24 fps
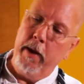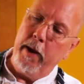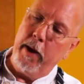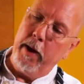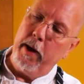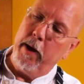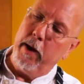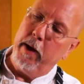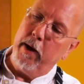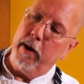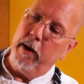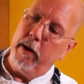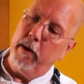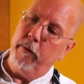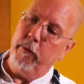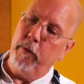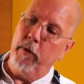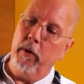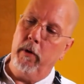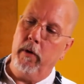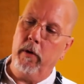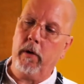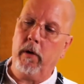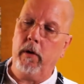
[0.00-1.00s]
And if
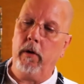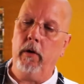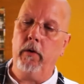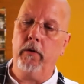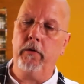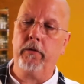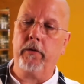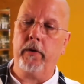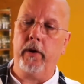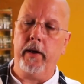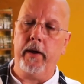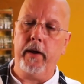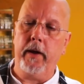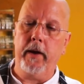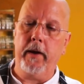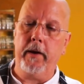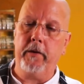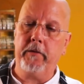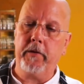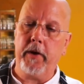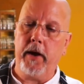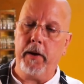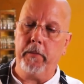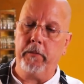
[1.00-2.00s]
you look closely,
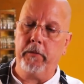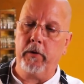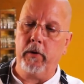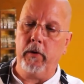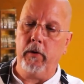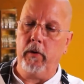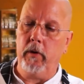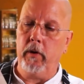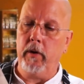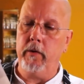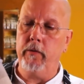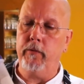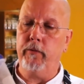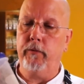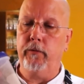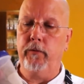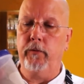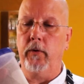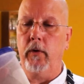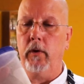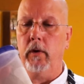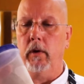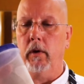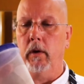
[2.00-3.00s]
it's absolutely
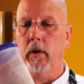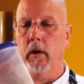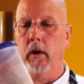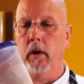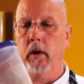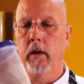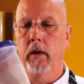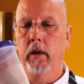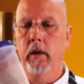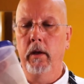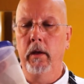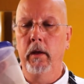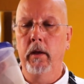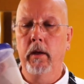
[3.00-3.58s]
full